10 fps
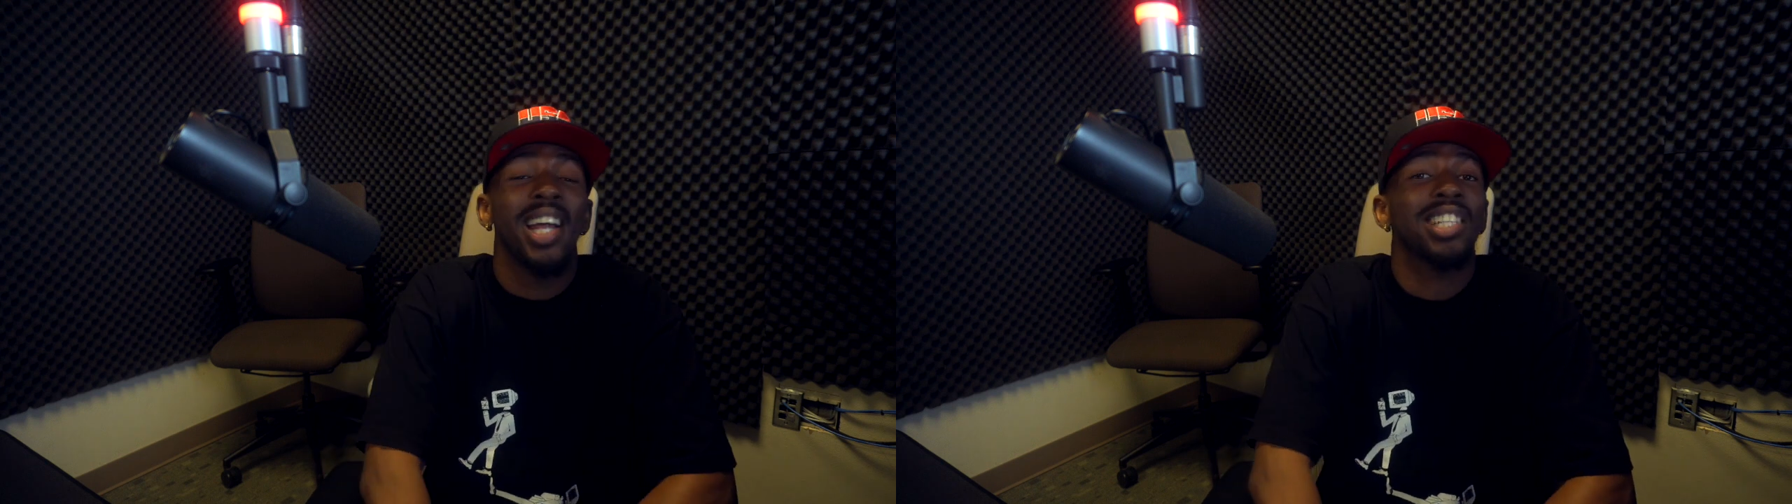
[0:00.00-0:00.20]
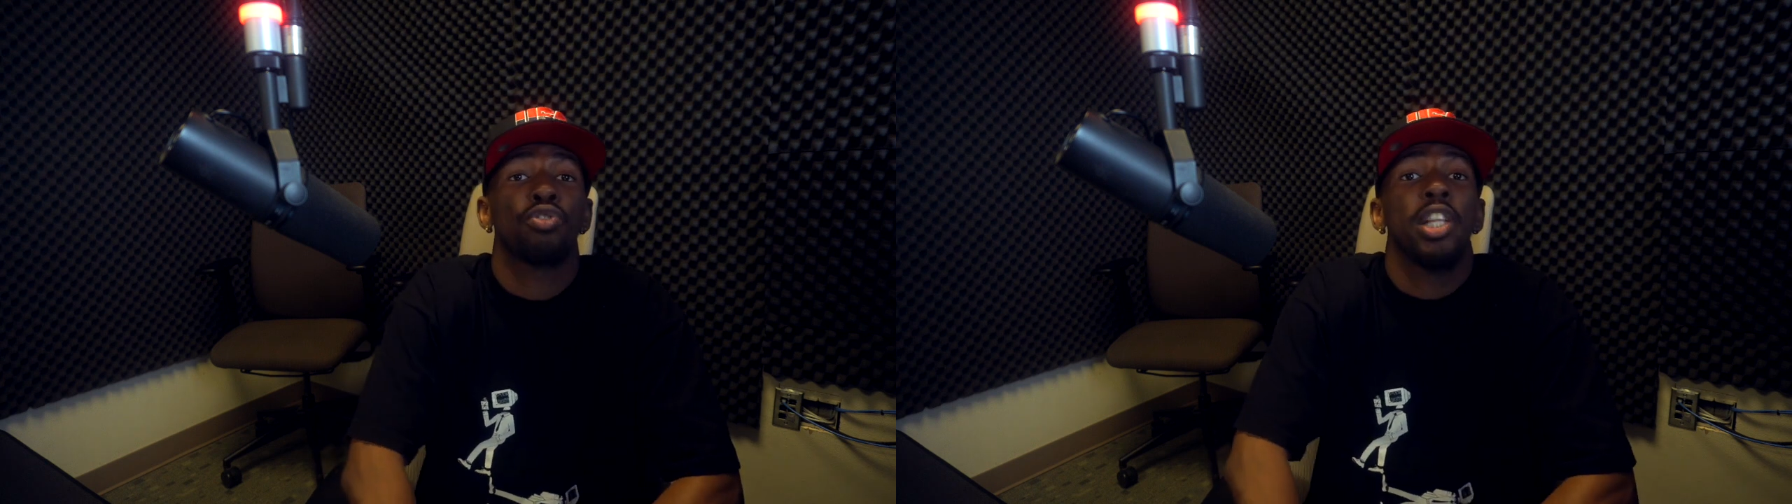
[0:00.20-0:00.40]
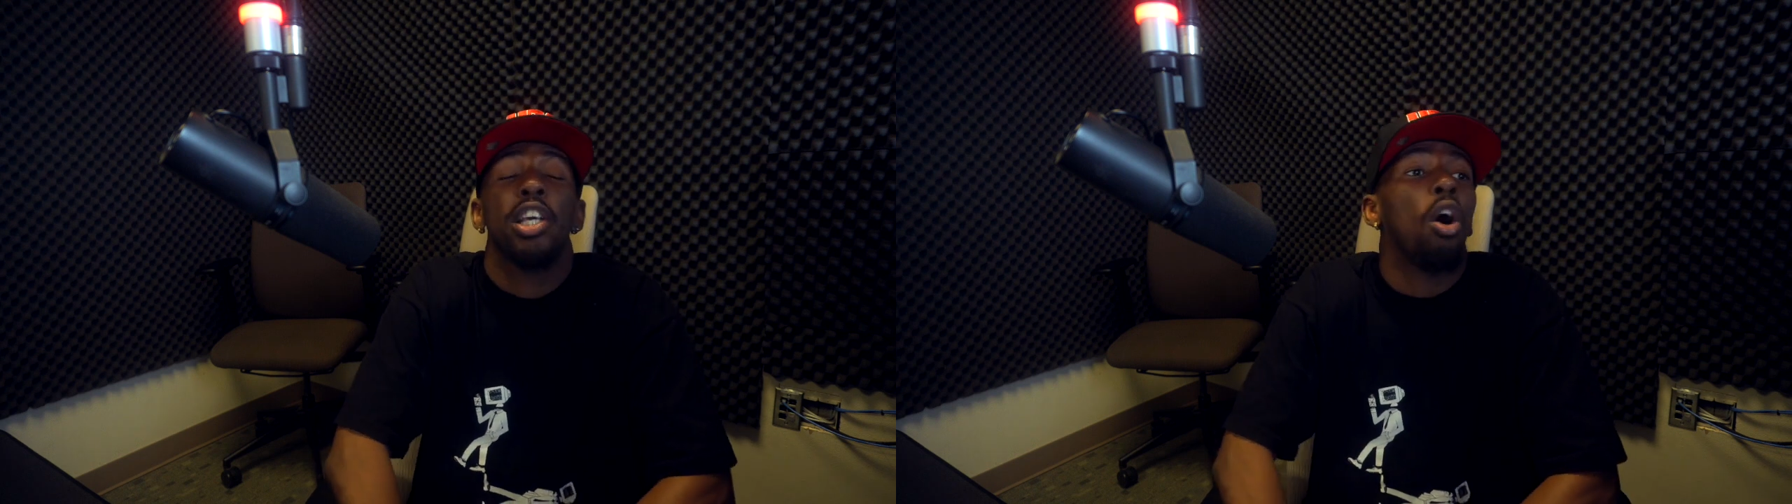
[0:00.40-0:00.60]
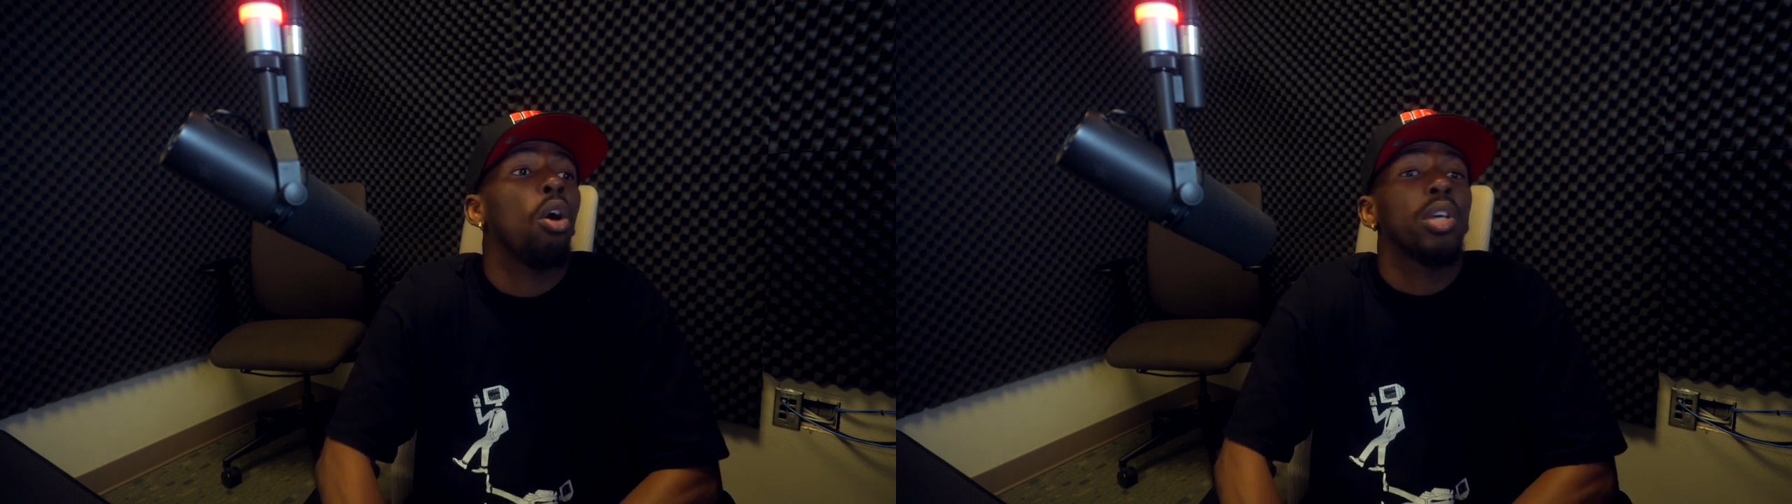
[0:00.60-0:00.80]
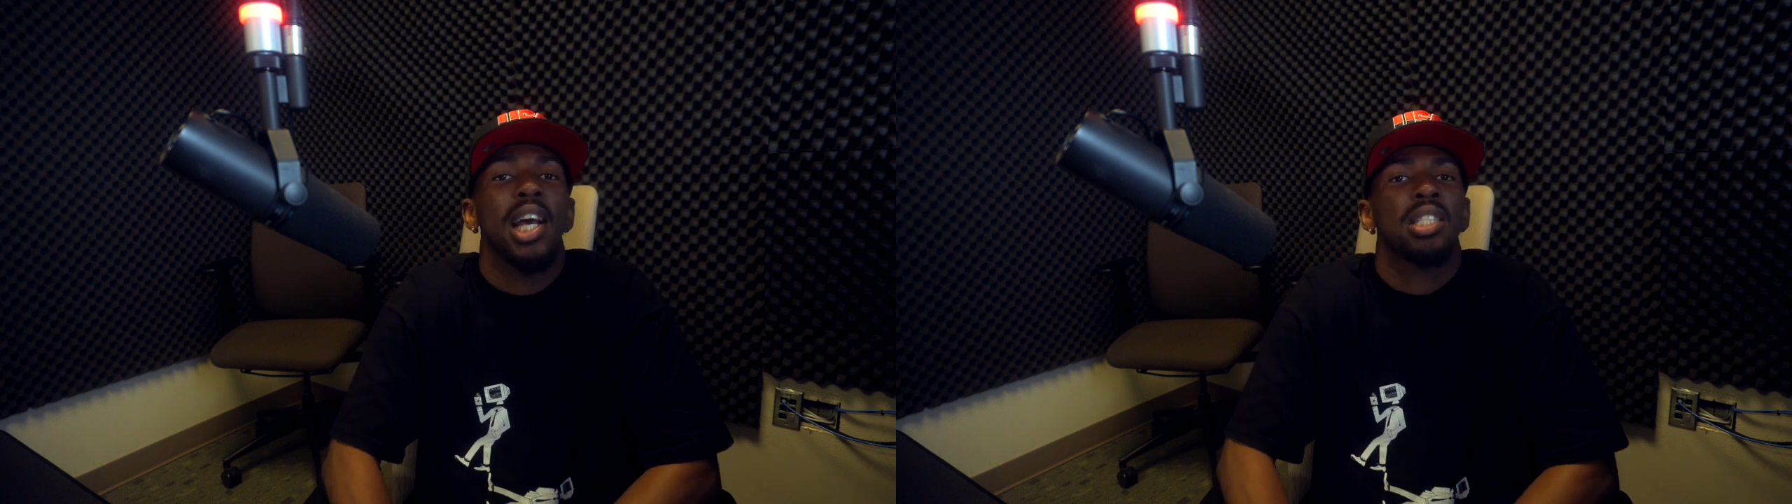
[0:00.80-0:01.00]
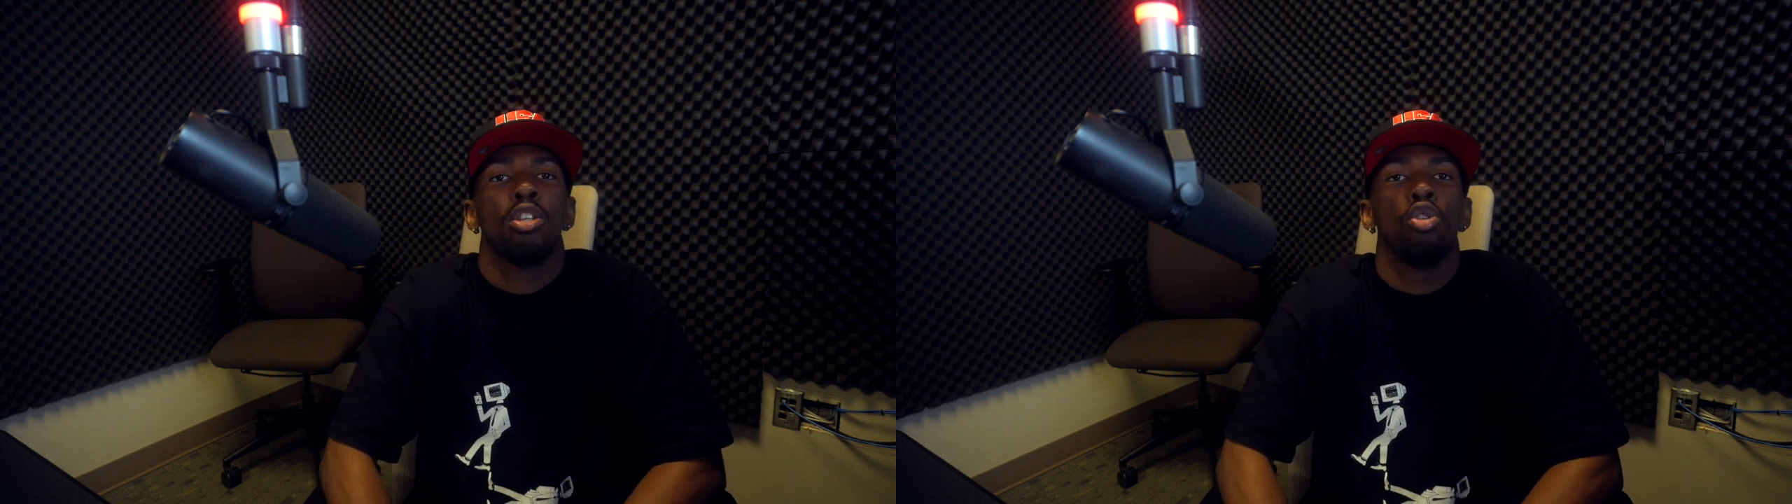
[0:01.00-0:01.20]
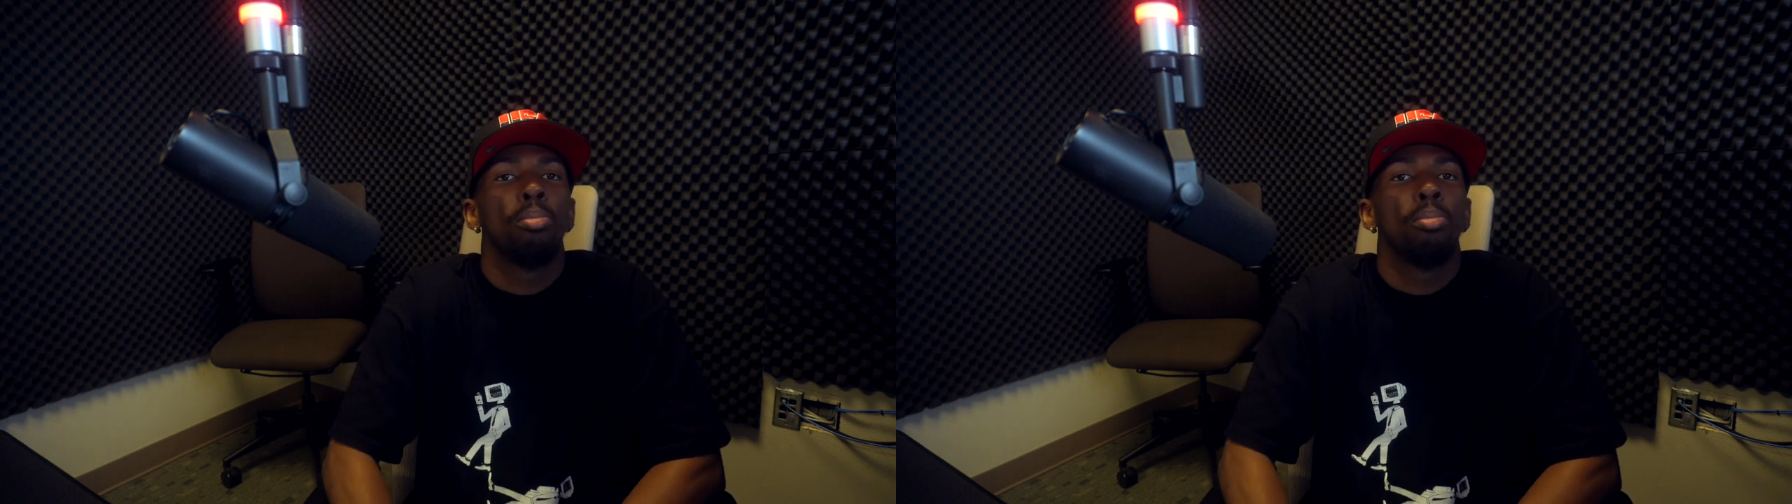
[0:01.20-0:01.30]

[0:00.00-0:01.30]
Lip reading: That's really all he has to do.